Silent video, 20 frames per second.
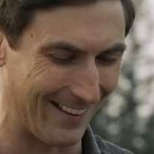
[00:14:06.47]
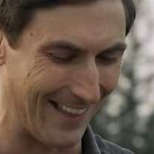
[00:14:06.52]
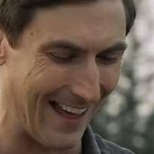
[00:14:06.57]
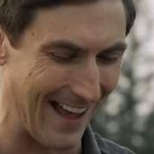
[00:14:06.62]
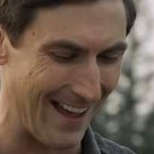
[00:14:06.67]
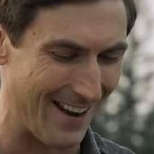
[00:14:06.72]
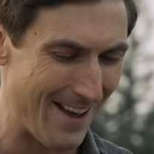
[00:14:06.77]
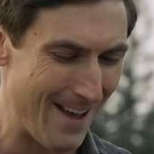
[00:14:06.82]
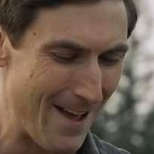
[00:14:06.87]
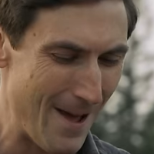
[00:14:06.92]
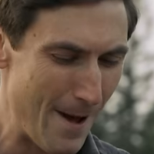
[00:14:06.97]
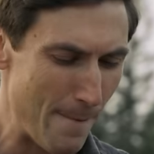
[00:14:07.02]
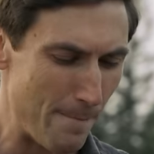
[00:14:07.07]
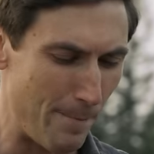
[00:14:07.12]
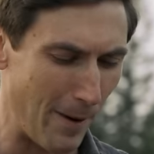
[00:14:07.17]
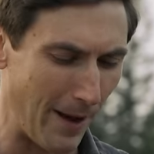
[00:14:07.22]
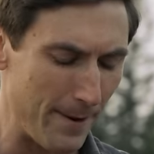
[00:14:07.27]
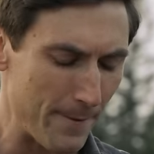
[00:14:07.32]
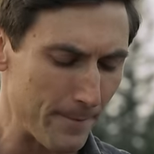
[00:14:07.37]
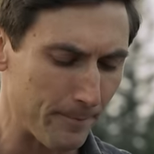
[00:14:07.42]
of that.
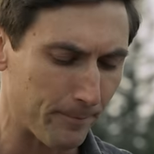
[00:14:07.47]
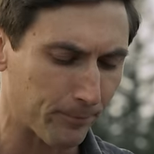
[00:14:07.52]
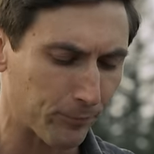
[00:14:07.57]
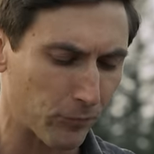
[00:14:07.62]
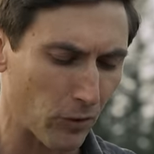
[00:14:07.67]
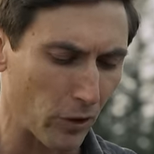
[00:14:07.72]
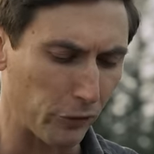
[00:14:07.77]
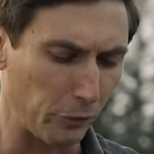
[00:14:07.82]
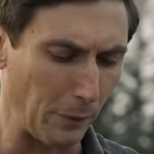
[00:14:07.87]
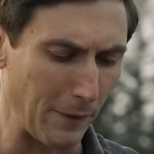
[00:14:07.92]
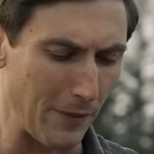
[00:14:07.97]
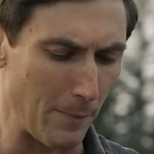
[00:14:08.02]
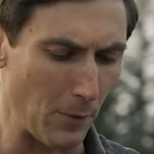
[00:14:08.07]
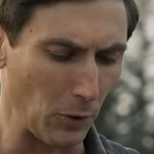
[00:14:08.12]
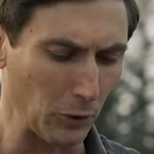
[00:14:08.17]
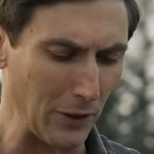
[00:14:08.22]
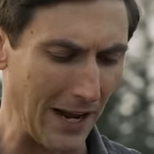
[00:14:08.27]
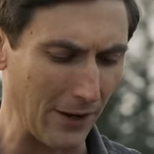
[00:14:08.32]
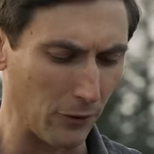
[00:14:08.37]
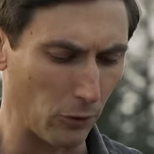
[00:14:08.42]
But, so we have the
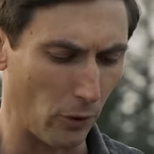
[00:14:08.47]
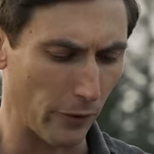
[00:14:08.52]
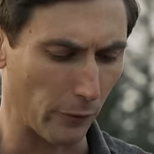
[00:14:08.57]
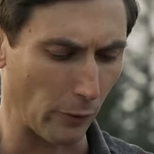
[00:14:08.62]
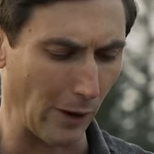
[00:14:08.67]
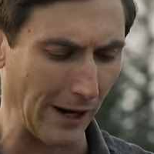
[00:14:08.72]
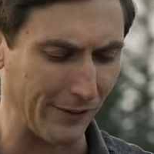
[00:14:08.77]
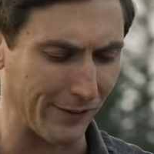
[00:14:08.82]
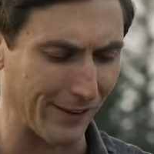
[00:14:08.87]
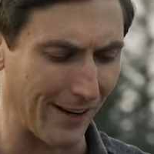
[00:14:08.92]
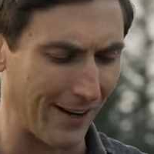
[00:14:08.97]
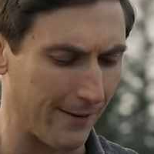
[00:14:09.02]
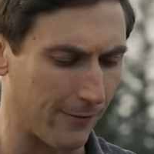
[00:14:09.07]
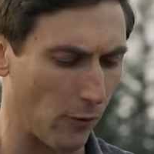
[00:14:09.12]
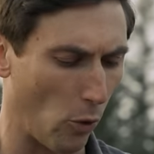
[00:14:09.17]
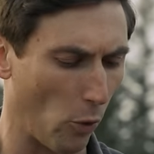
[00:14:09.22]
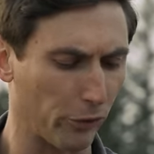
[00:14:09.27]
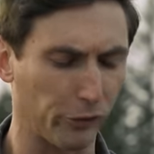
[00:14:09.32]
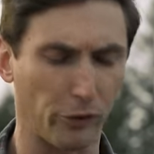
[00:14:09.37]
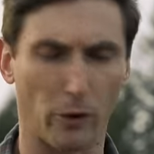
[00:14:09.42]
bolt handle on the right side, of
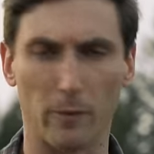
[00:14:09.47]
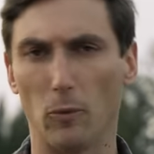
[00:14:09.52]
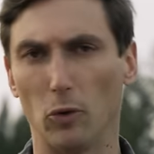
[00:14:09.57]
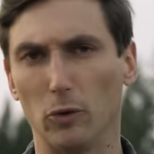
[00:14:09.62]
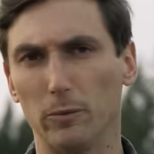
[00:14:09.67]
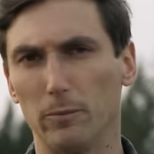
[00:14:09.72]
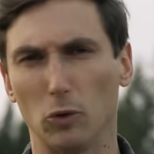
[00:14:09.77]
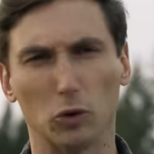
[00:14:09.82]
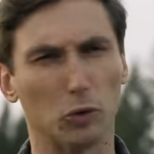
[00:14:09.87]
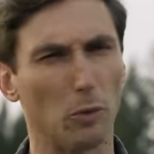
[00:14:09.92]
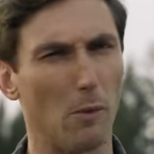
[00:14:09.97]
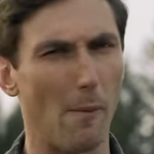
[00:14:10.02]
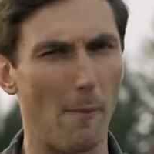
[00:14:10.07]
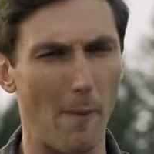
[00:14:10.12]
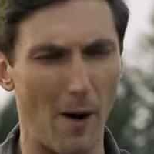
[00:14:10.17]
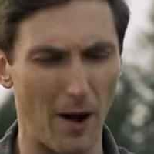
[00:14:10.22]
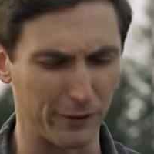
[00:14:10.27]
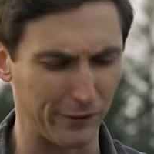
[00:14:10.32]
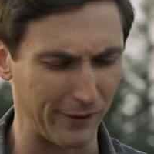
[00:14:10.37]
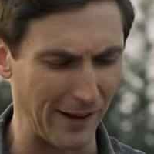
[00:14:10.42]
course, our multiple
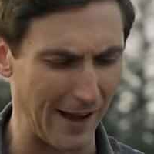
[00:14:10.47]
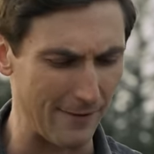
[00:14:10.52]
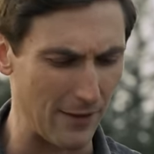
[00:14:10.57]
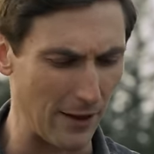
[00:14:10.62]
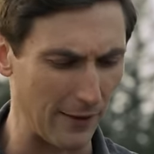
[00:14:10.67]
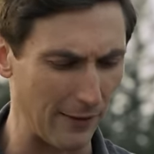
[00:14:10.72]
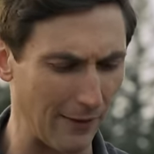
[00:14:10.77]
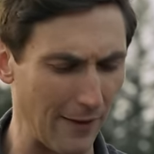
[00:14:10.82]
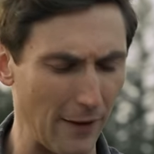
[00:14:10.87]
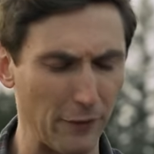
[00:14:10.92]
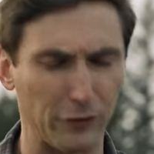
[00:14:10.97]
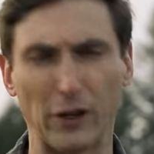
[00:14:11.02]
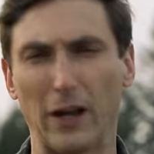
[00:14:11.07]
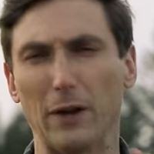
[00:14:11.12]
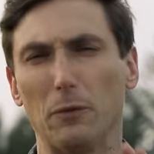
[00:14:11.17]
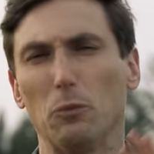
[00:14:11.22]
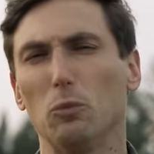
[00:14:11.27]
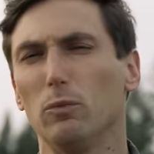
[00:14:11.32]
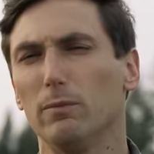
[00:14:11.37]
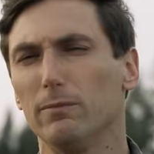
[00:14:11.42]
mods that have that on the left
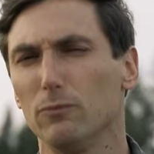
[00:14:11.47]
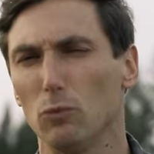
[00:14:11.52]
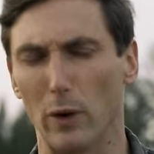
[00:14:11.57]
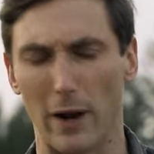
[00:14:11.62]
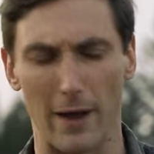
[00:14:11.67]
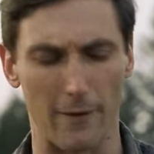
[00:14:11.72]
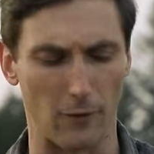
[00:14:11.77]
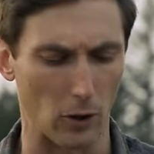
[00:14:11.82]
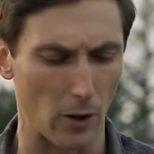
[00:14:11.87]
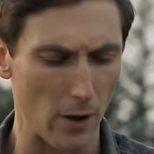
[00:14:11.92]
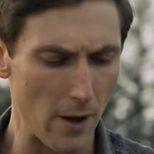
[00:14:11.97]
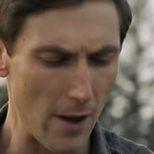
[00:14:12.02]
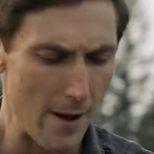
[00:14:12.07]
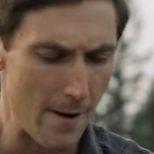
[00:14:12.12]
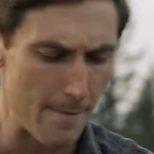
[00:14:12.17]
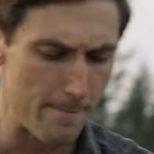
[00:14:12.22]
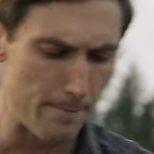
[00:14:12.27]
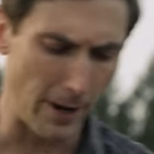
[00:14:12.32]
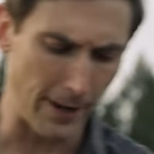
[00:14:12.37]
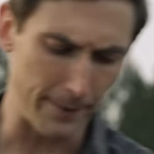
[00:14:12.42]
side, whatever.
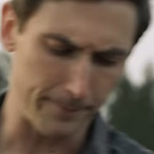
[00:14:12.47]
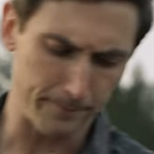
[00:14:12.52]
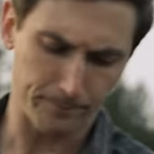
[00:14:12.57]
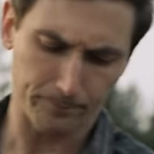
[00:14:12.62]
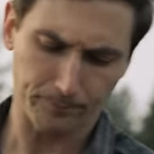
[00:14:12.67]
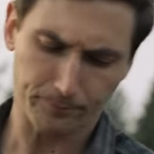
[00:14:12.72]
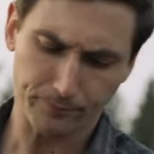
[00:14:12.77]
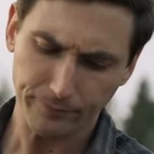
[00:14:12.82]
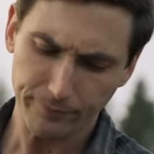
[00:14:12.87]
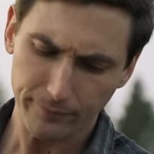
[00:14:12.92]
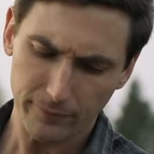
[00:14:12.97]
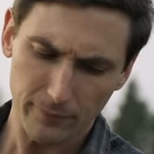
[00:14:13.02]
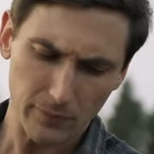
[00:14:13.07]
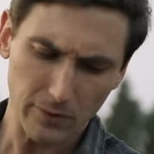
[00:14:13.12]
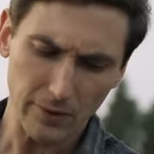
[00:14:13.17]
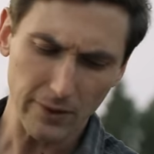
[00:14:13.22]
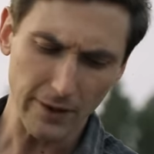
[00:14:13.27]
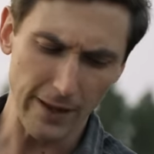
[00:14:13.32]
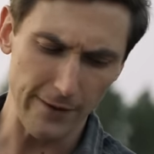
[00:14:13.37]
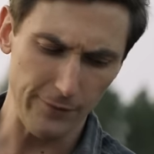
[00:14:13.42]
But
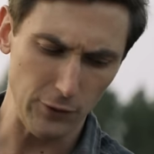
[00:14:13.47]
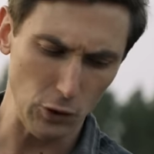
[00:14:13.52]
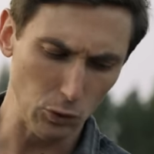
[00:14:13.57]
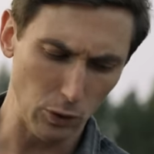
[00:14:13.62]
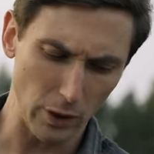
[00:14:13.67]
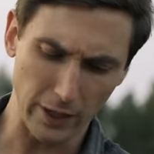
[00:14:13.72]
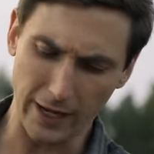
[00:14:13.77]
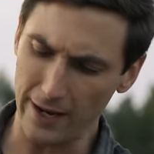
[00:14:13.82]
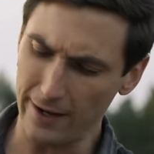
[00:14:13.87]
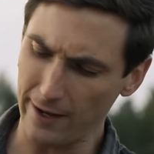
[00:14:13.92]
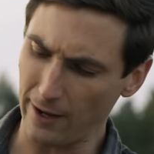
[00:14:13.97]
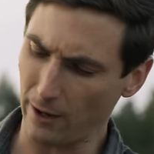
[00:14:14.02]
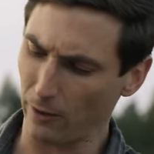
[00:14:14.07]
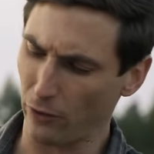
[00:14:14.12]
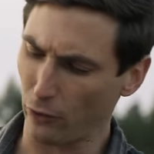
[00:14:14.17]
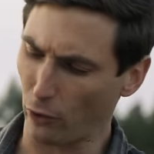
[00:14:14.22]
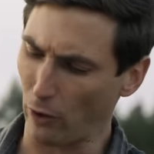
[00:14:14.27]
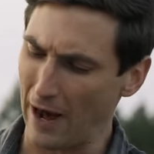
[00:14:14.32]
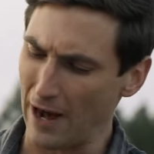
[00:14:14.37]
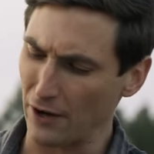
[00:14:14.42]
if you look in here,
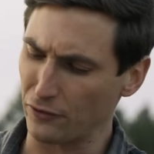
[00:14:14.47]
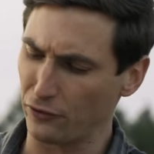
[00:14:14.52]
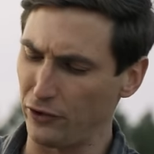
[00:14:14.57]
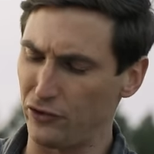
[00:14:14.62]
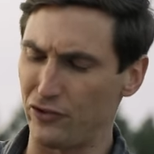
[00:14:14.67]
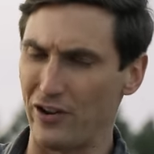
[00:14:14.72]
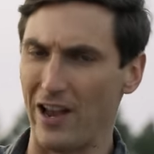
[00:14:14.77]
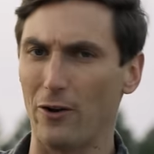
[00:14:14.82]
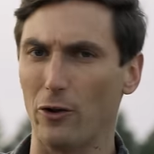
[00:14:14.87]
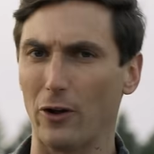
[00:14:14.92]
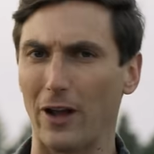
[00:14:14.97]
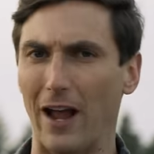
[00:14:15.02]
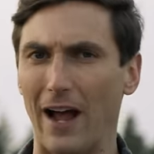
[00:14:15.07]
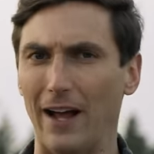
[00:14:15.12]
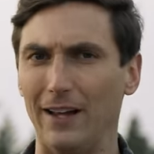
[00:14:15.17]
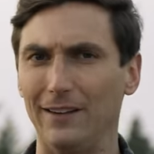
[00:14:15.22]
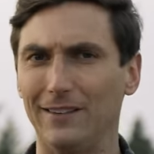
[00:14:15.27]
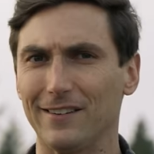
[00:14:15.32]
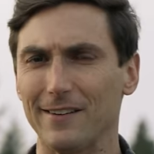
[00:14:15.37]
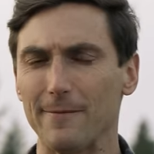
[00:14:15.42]
there are actually channel
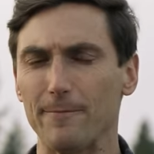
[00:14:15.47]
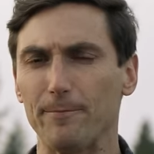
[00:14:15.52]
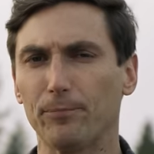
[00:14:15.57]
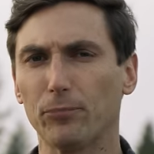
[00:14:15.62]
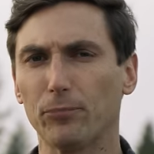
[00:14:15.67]
guides.